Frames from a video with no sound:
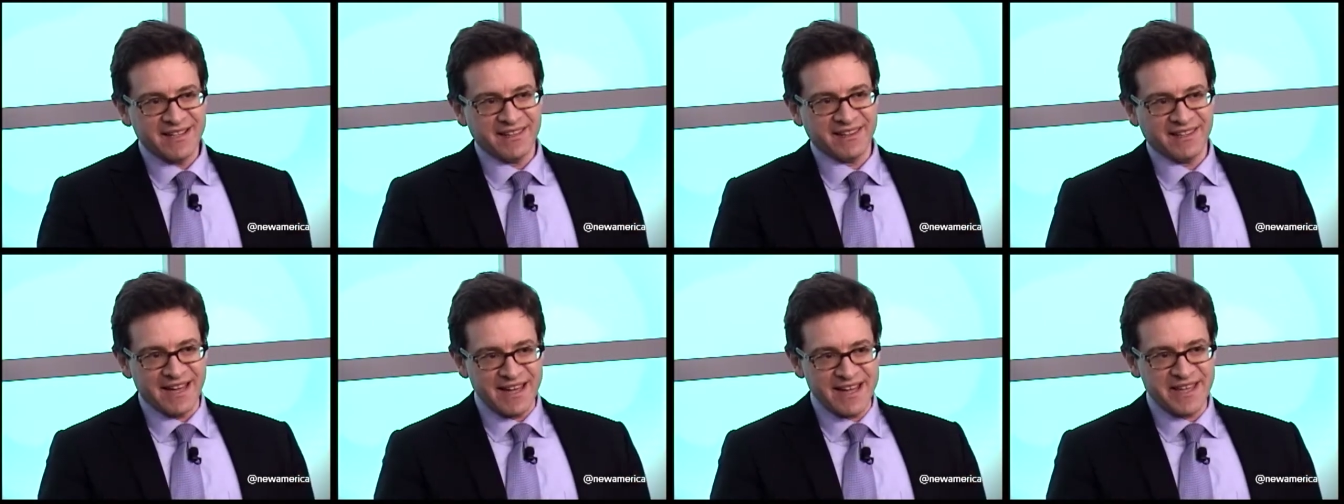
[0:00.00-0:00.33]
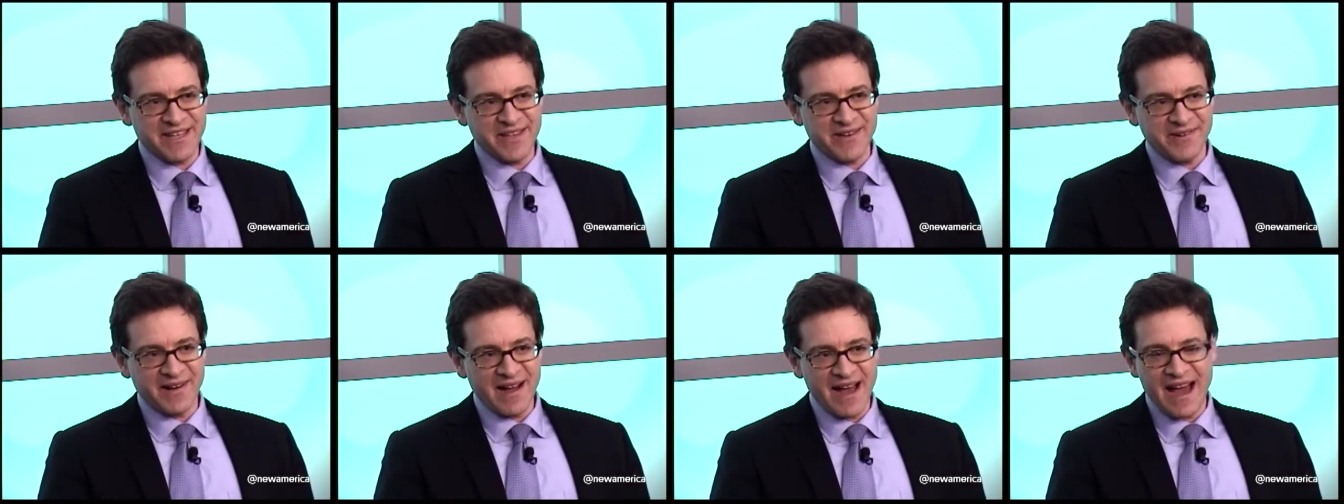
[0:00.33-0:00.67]

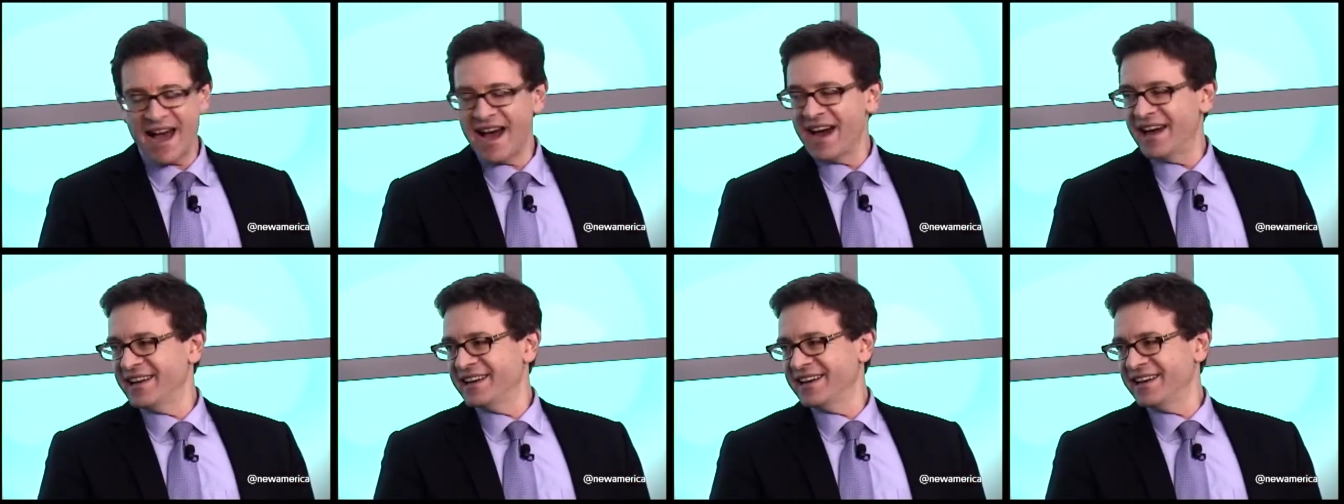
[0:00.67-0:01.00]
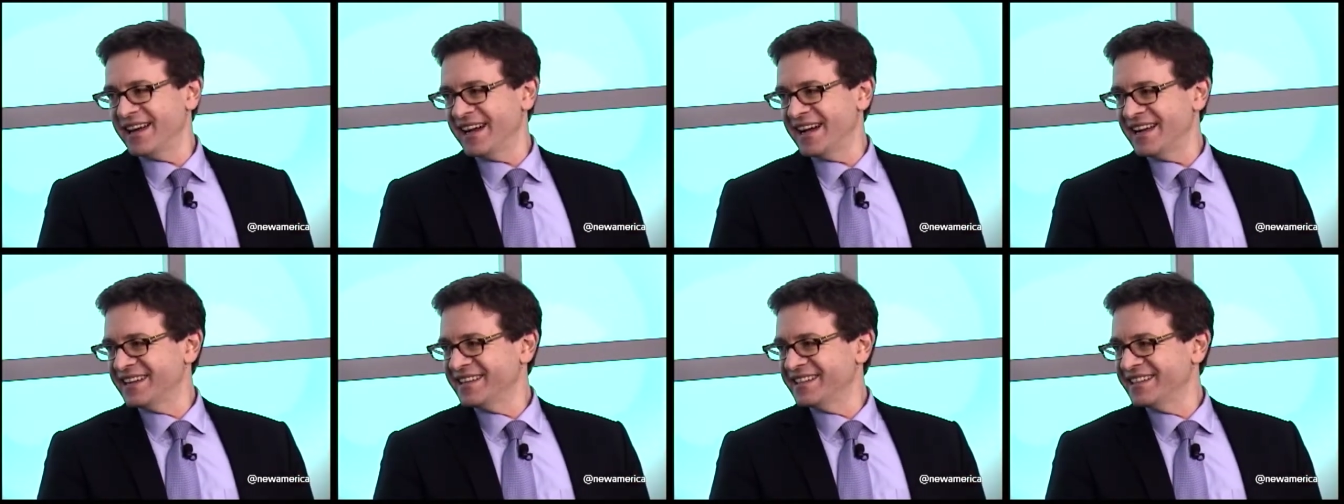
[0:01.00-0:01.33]
like you had in
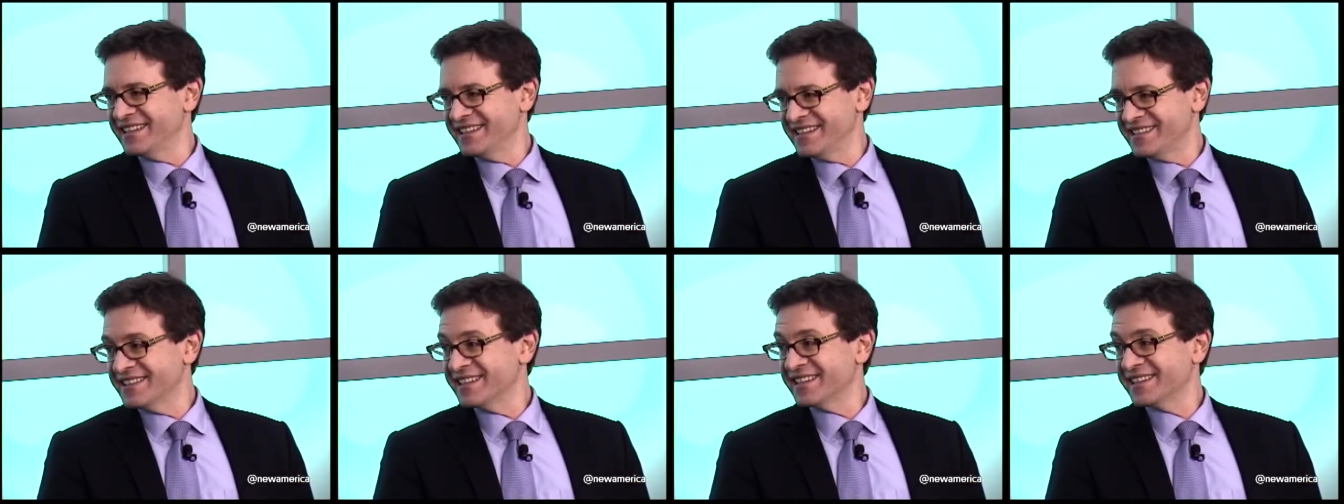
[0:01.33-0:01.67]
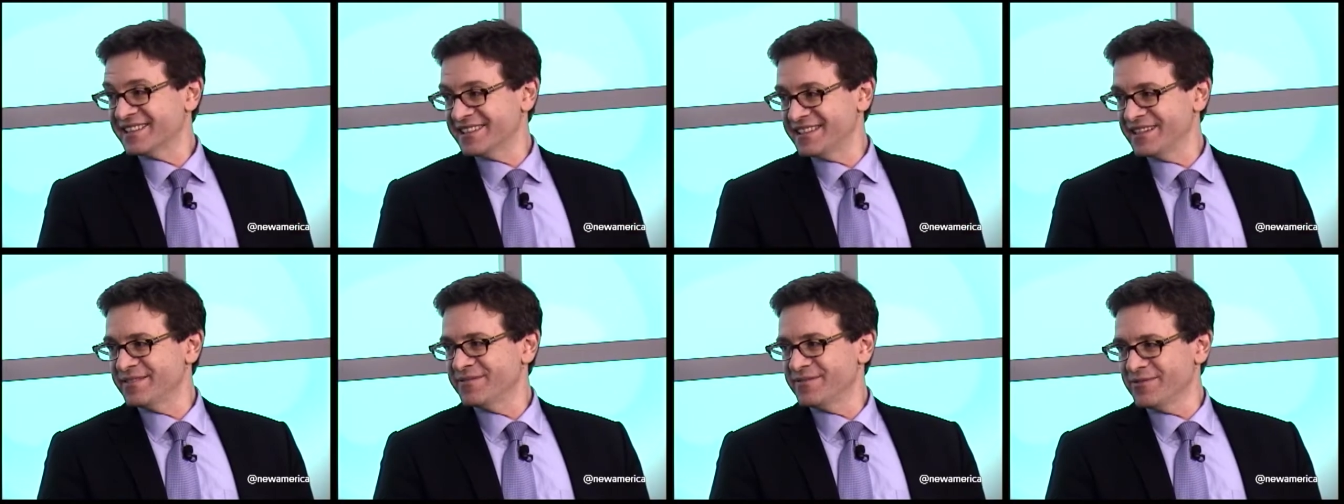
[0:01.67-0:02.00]

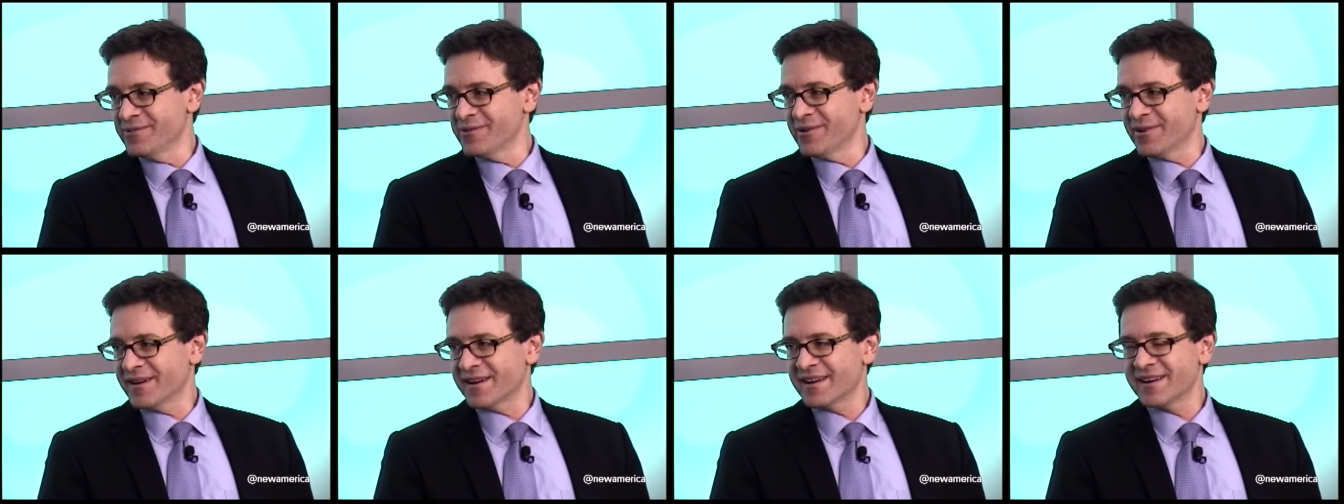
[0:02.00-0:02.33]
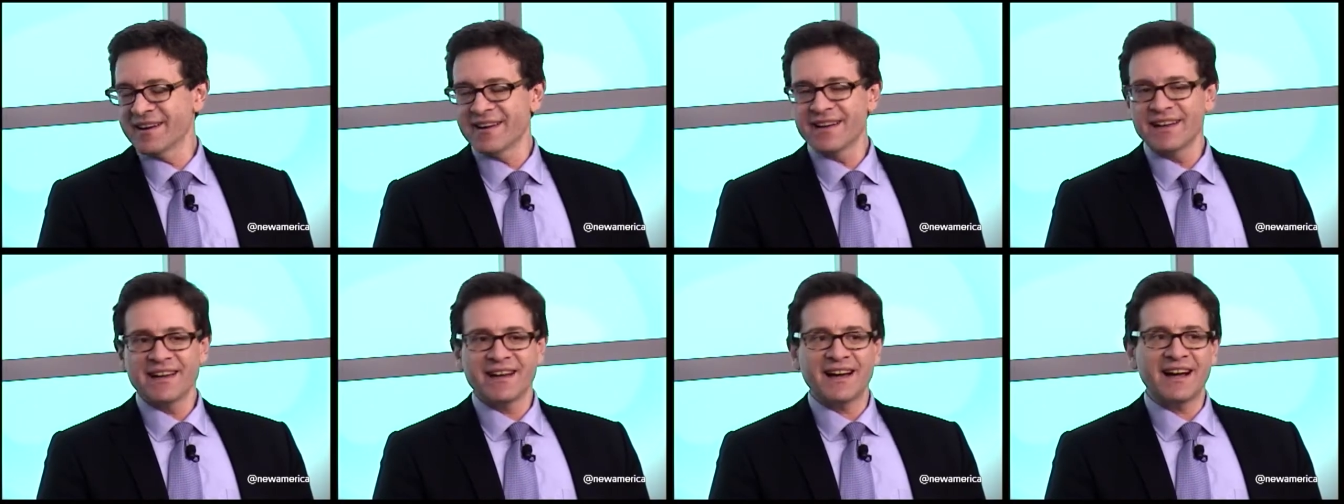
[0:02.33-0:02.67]
1964.
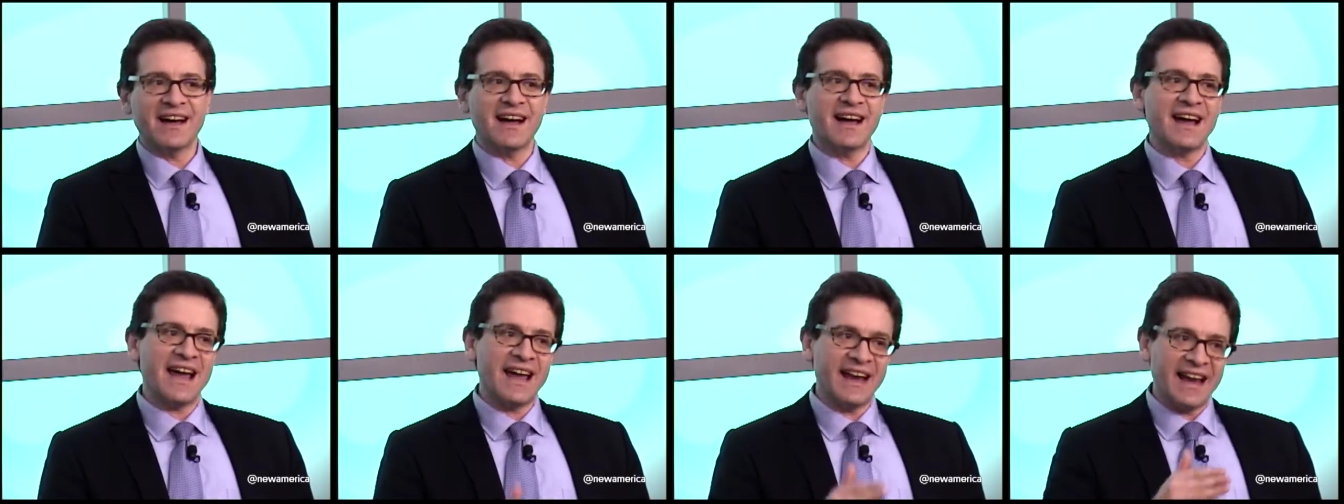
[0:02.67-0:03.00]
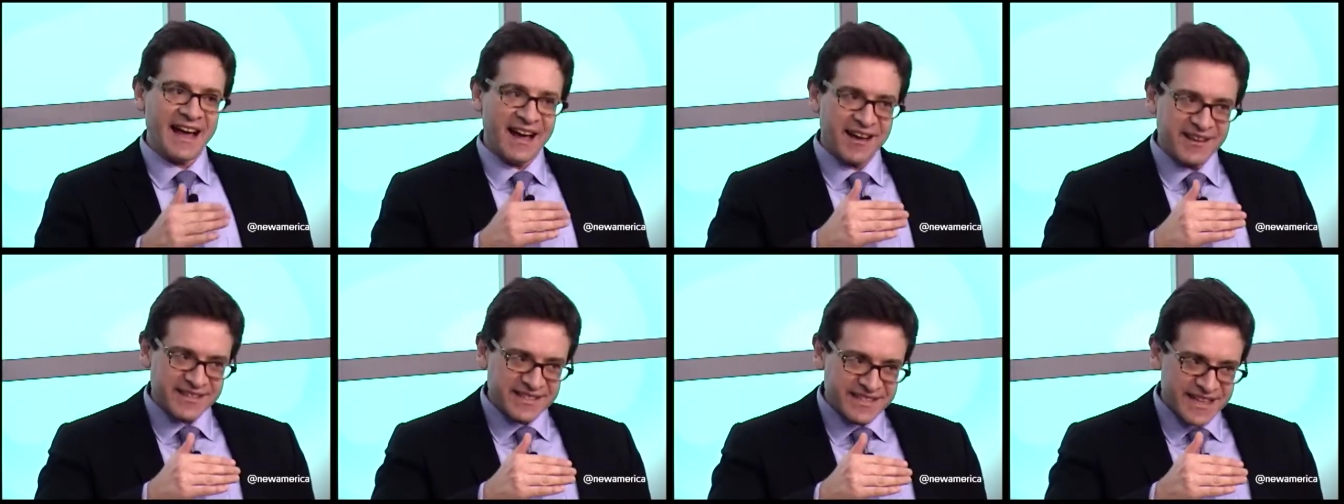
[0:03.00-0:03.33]
And
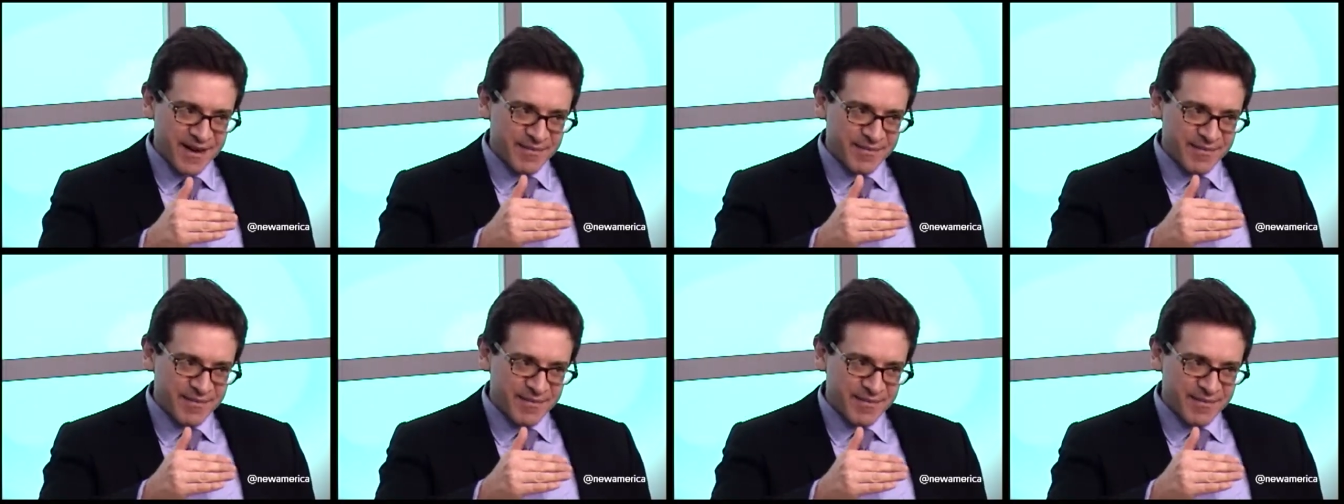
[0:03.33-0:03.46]
House